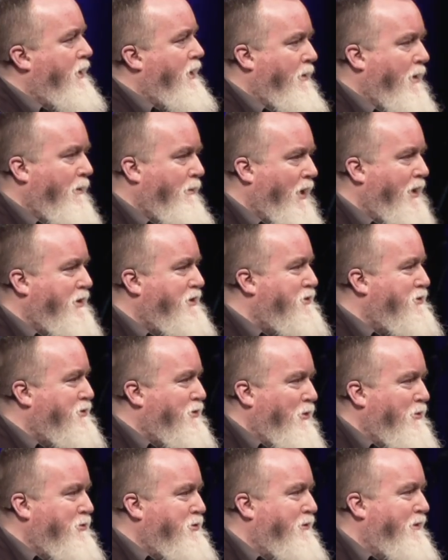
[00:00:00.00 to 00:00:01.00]
Now remember, I just
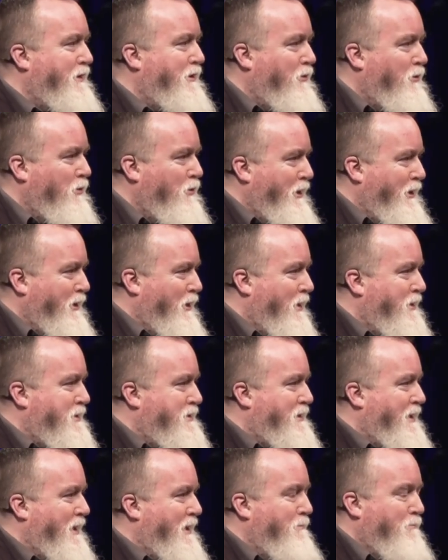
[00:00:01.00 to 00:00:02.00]
told you that early
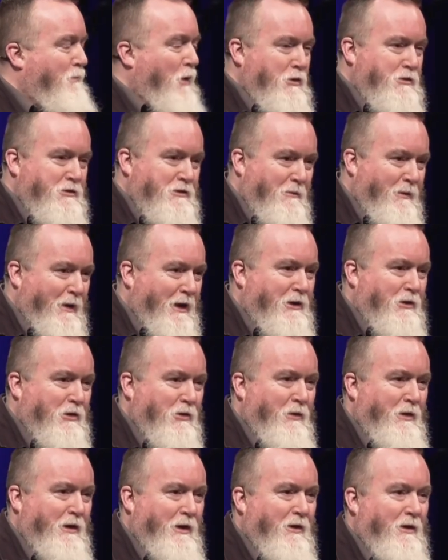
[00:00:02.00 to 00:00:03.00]
onset, most of my
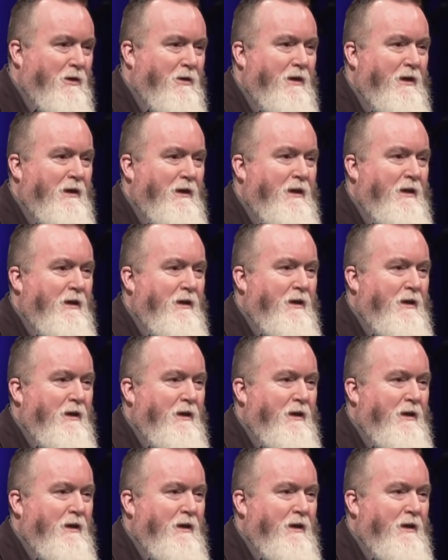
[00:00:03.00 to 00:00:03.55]
career